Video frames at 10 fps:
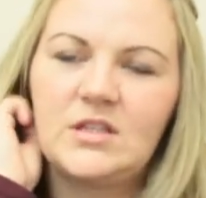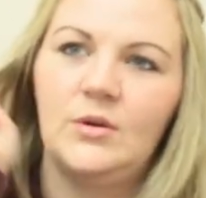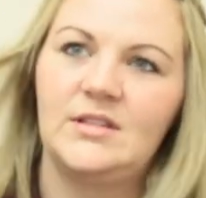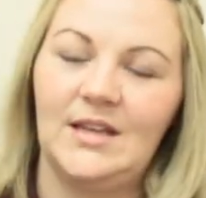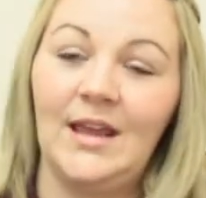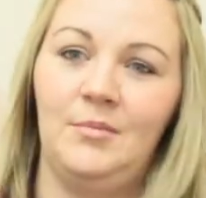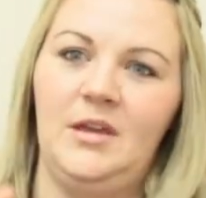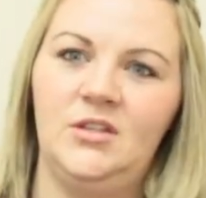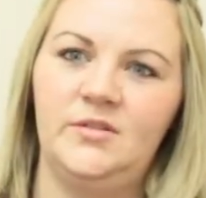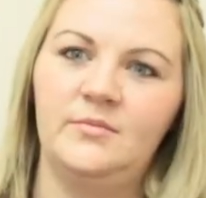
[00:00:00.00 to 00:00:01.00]
So it's an
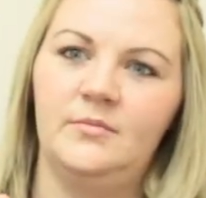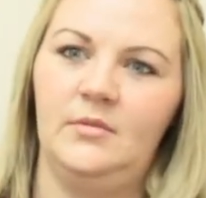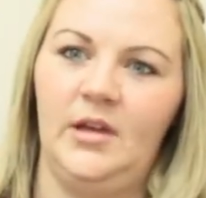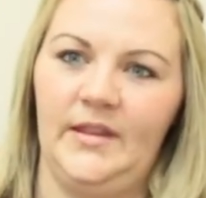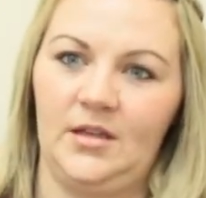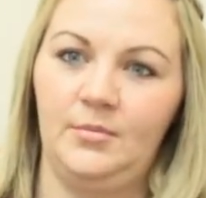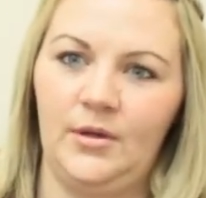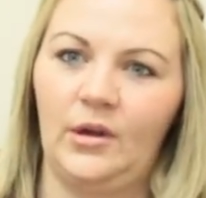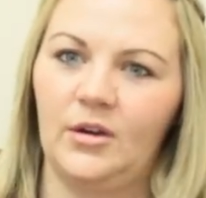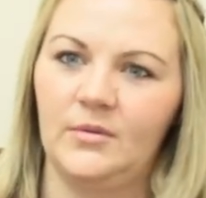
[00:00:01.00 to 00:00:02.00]
image on the
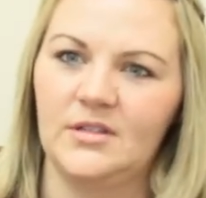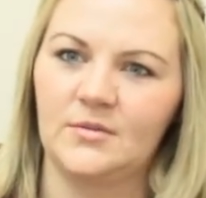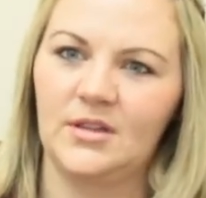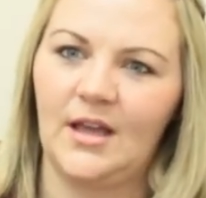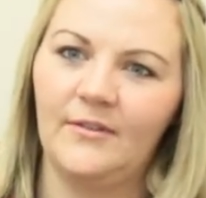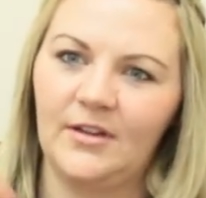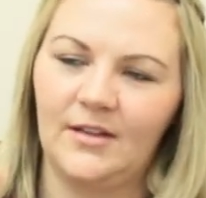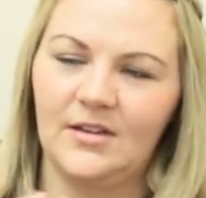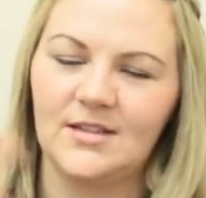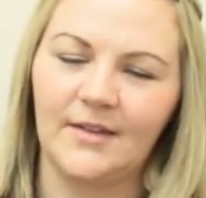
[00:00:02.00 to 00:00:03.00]
computer. It's what the
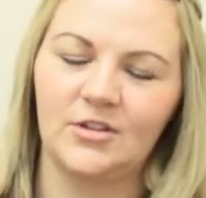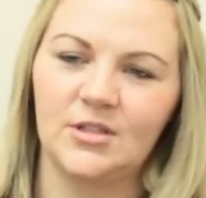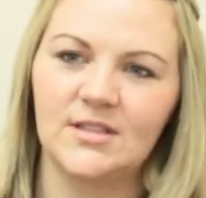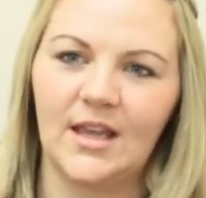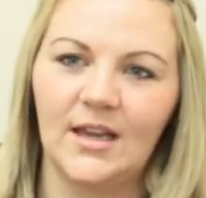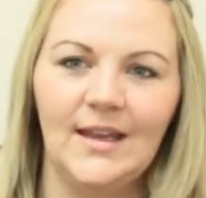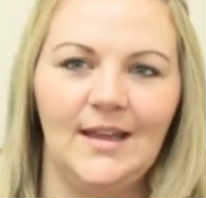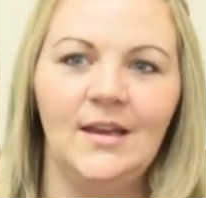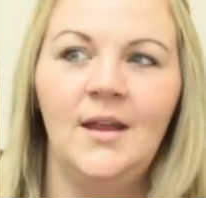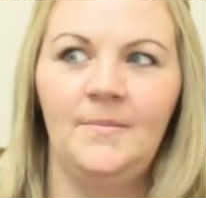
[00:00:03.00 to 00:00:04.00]
affidavit is after you scan it
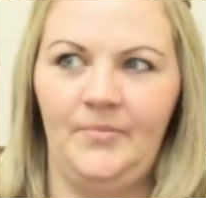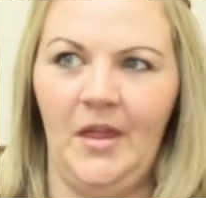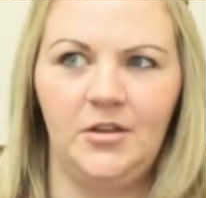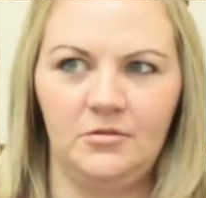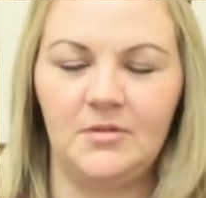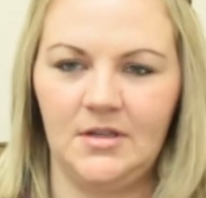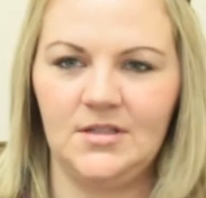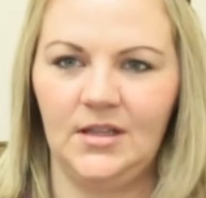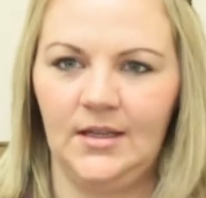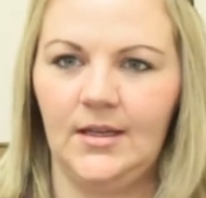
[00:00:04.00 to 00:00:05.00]
in. And you can
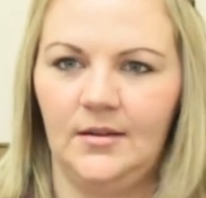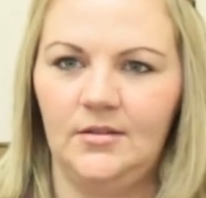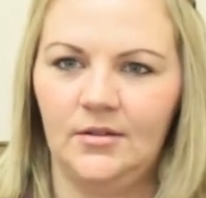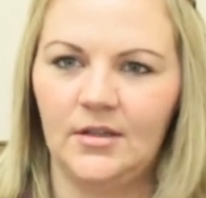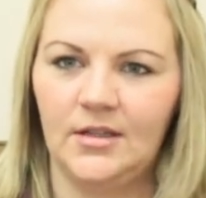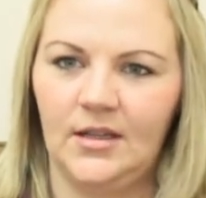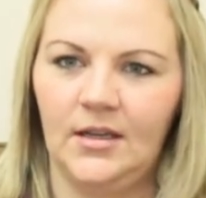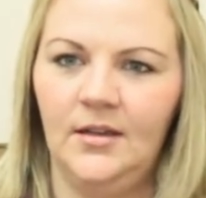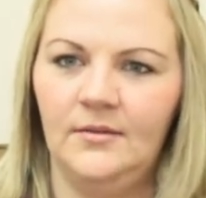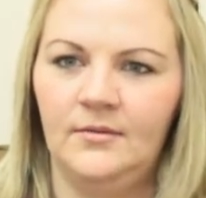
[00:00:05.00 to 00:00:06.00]
delete
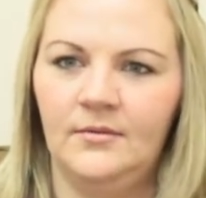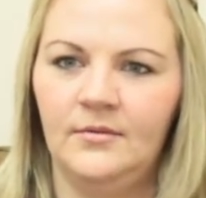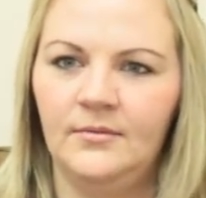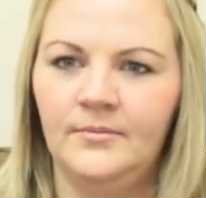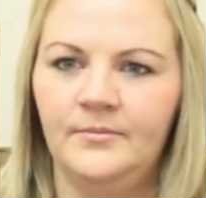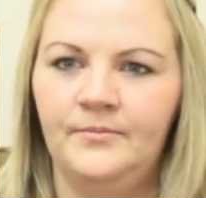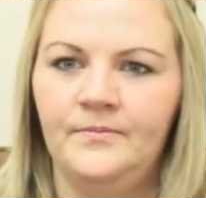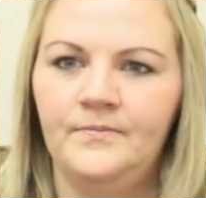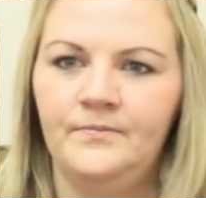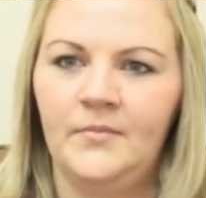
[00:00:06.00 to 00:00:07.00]
it.
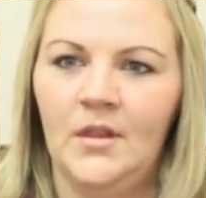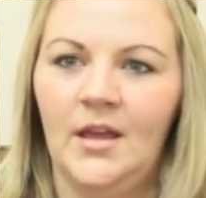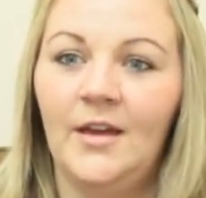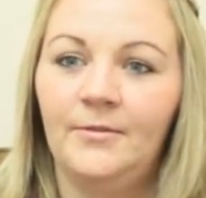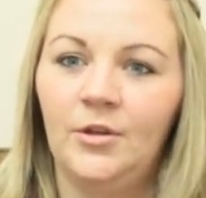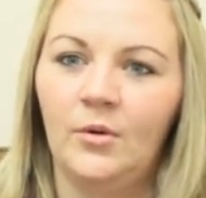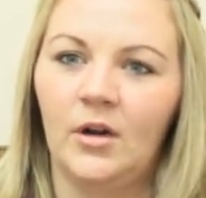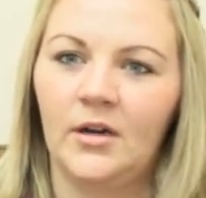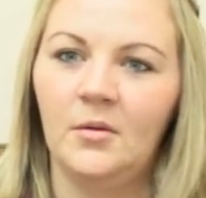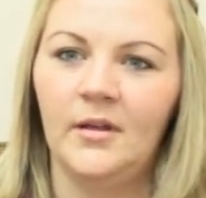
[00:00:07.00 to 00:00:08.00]
If you
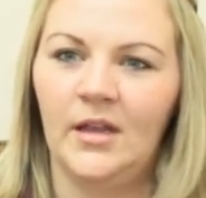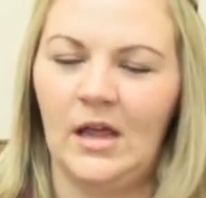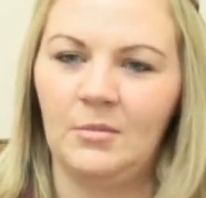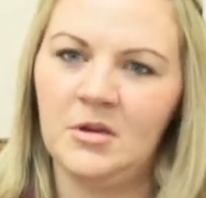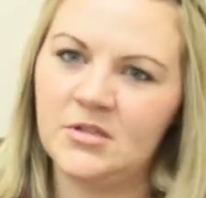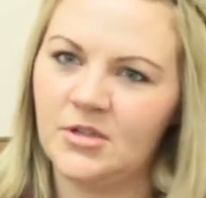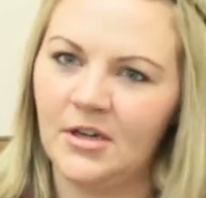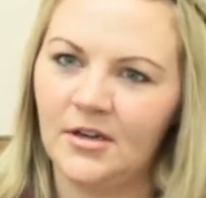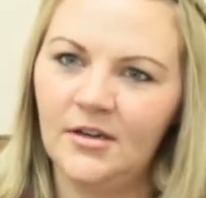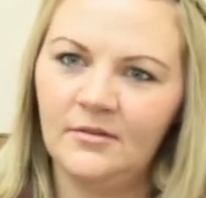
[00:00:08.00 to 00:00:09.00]
are an
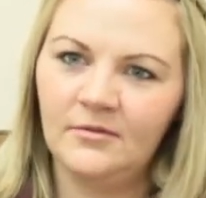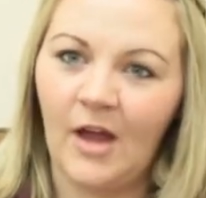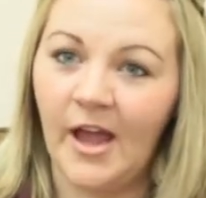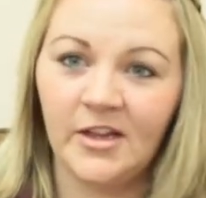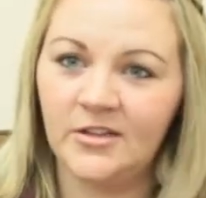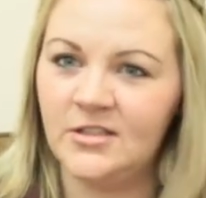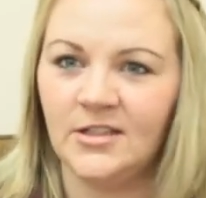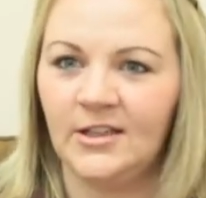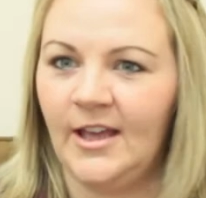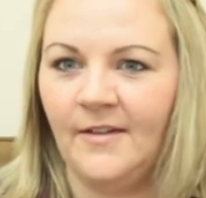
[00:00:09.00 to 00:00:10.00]
administrator, I couldn't
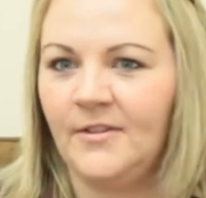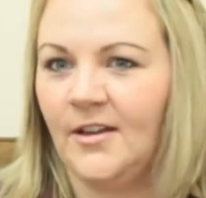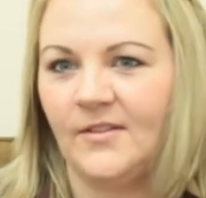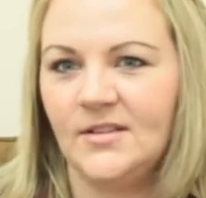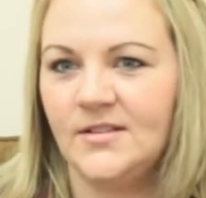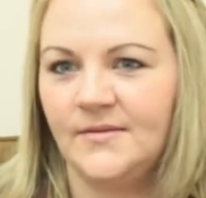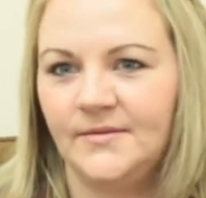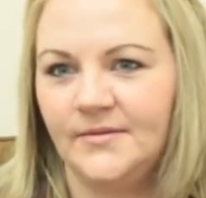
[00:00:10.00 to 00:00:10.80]
delete affidavits.